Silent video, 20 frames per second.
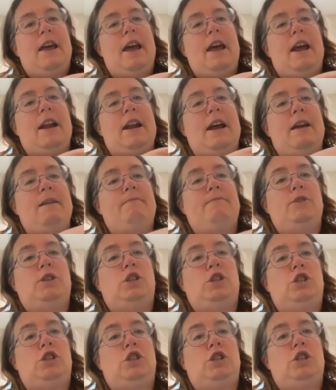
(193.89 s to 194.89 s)
and I'm
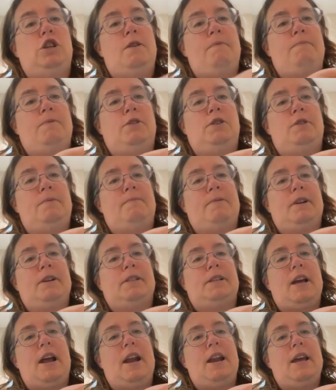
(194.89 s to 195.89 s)
super, super
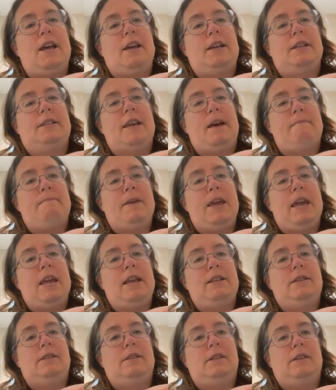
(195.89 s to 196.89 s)
excited because that
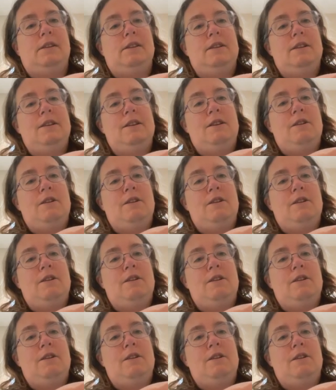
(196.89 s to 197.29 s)
means